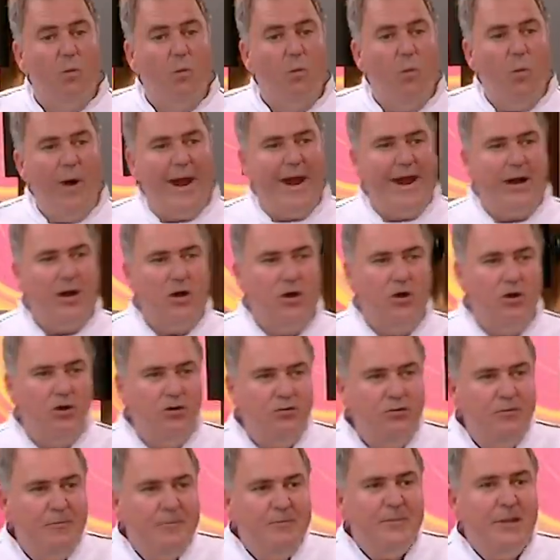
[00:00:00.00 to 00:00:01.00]

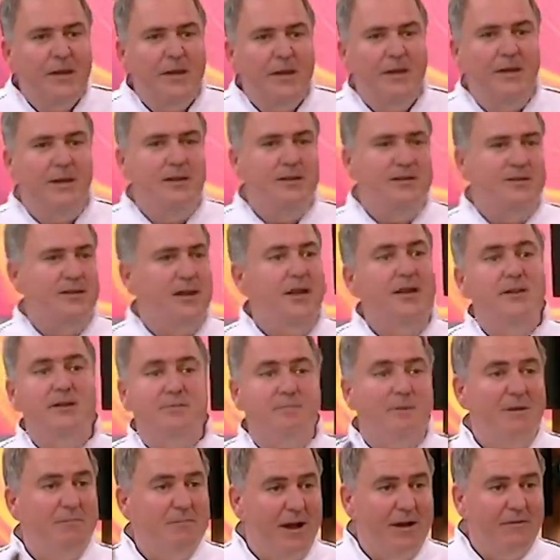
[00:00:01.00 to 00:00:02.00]
Wagyu has
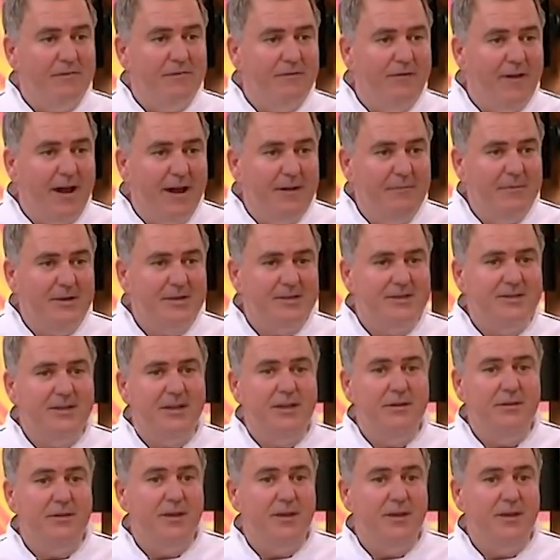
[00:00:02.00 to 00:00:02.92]
been made famous in